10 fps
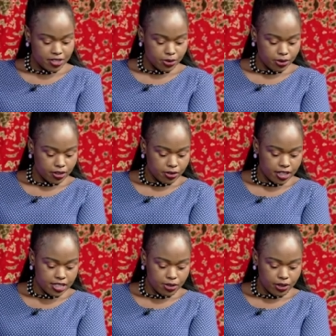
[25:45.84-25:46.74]
so
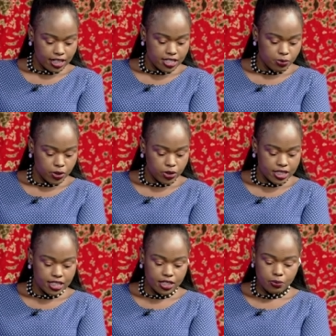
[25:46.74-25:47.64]
let's look at when you're
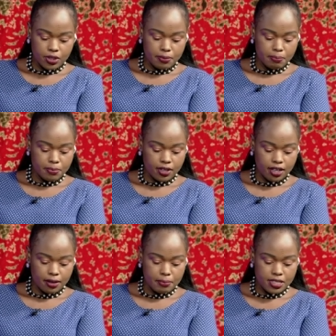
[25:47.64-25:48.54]
dealing with
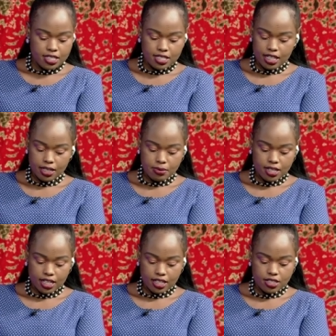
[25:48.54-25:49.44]
uh, business startups,
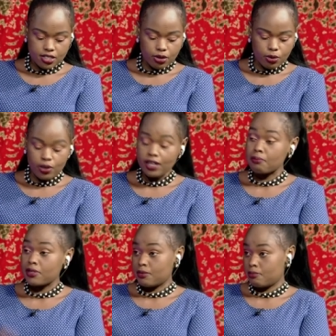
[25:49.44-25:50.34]
that is, or
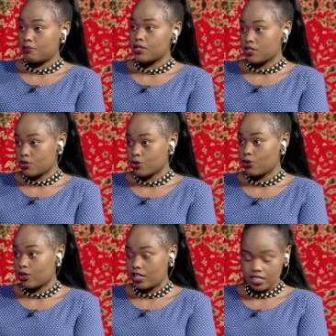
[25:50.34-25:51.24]
wannabe business
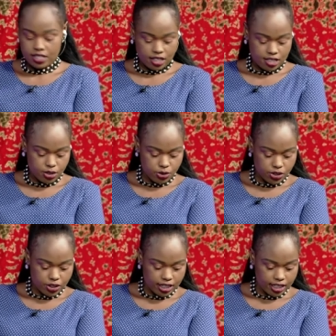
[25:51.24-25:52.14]
owners in a
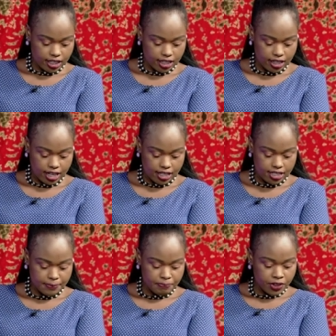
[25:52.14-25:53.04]
situation like
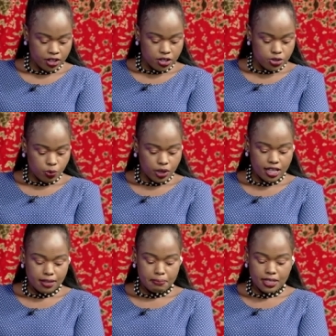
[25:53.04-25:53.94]
that. So what
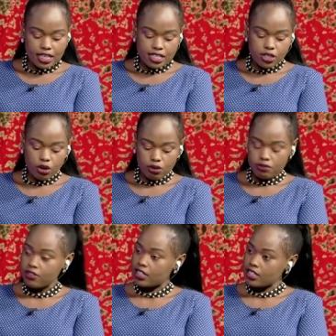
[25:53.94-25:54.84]
are the biggest
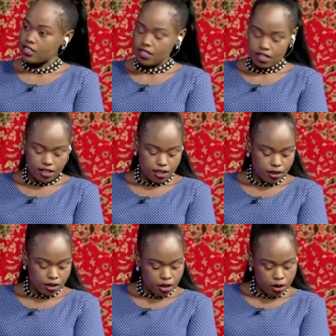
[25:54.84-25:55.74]
conflicts?
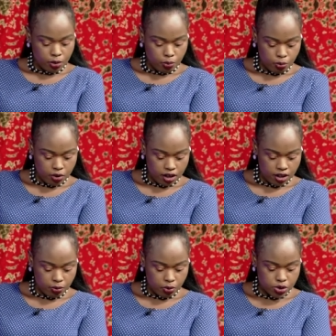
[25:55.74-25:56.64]
Uh,
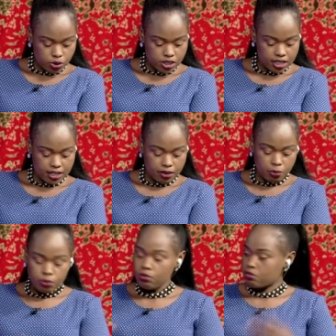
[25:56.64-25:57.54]
uh, what's holding the,
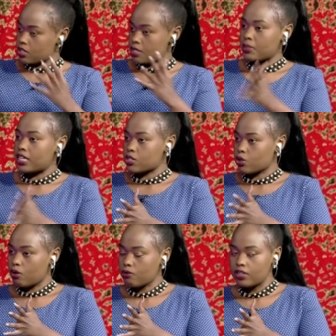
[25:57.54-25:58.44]
what's the biggest
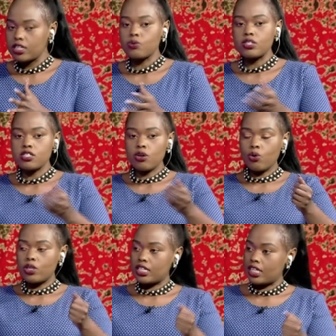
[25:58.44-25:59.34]
conflict? What's
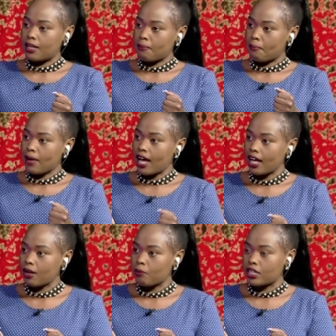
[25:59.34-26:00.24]
holding them
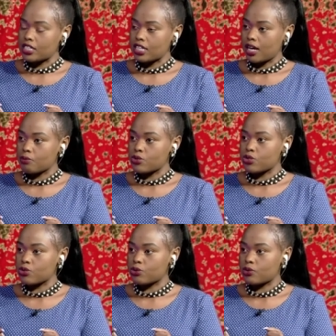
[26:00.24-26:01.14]
back when it comes
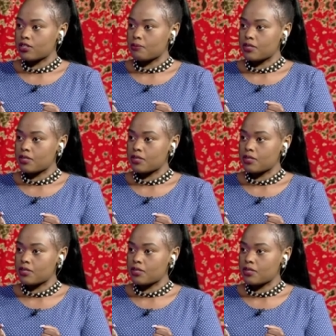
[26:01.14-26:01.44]
to the